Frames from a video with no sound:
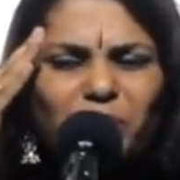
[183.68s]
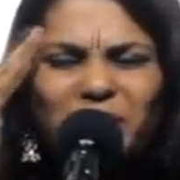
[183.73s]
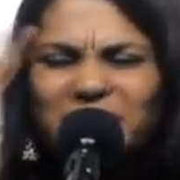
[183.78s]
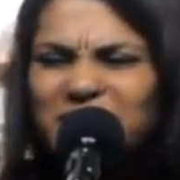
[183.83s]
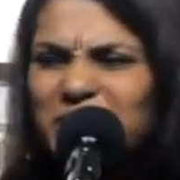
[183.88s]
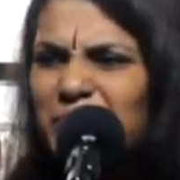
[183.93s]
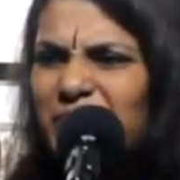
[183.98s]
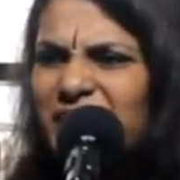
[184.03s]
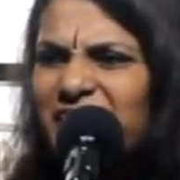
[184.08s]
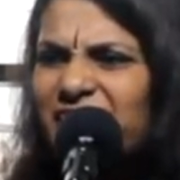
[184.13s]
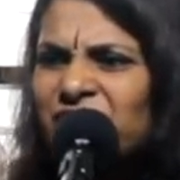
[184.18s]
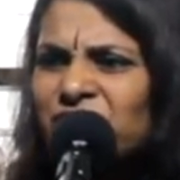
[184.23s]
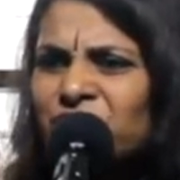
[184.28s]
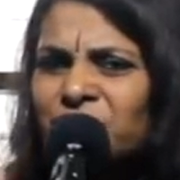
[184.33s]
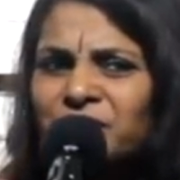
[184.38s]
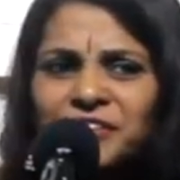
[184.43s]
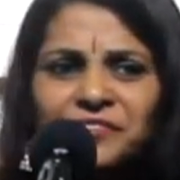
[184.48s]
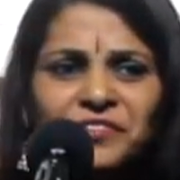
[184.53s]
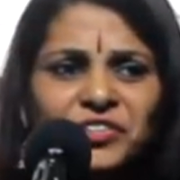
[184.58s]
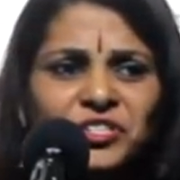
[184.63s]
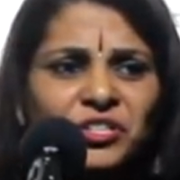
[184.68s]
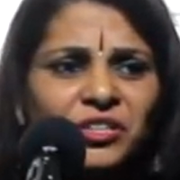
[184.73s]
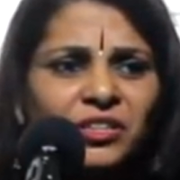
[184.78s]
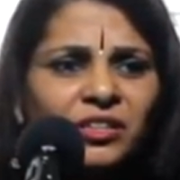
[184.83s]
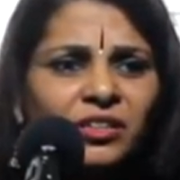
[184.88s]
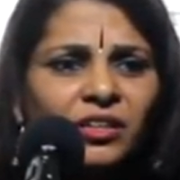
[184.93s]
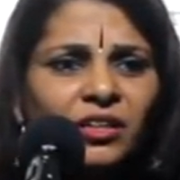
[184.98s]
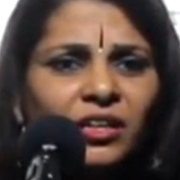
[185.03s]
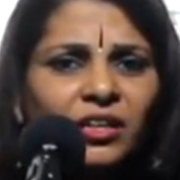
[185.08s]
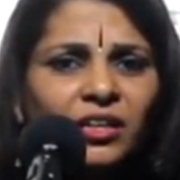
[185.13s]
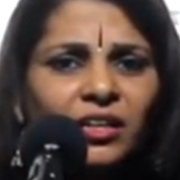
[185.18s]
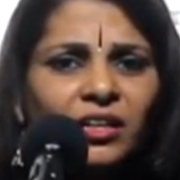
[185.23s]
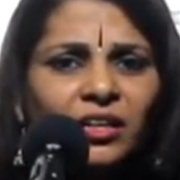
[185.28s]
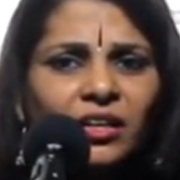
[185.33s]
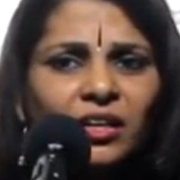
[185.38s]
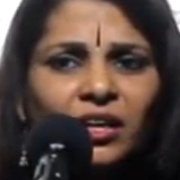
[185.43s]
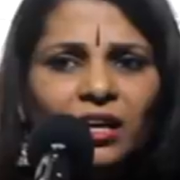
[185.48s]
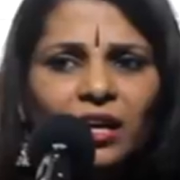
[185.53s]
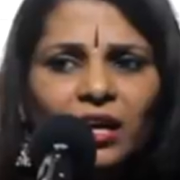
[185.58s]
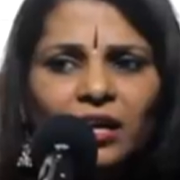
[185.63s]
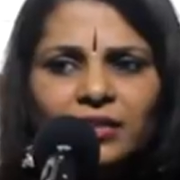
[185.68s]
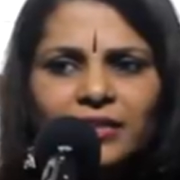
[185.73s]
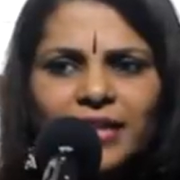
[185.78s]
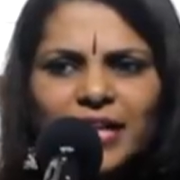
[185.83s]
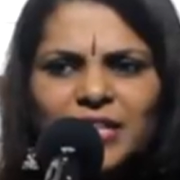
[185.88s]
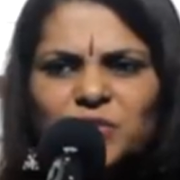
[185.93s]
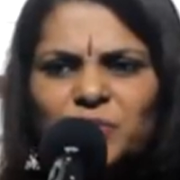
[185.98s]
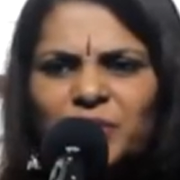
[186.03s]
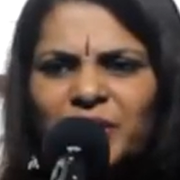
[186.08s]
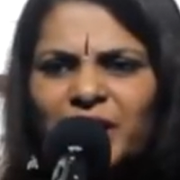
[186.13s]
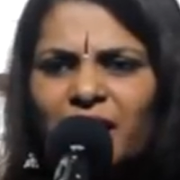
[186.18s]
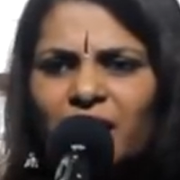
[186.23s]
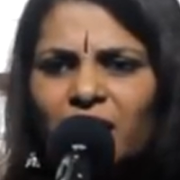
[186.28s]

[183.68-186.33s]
Multiplication, division. That's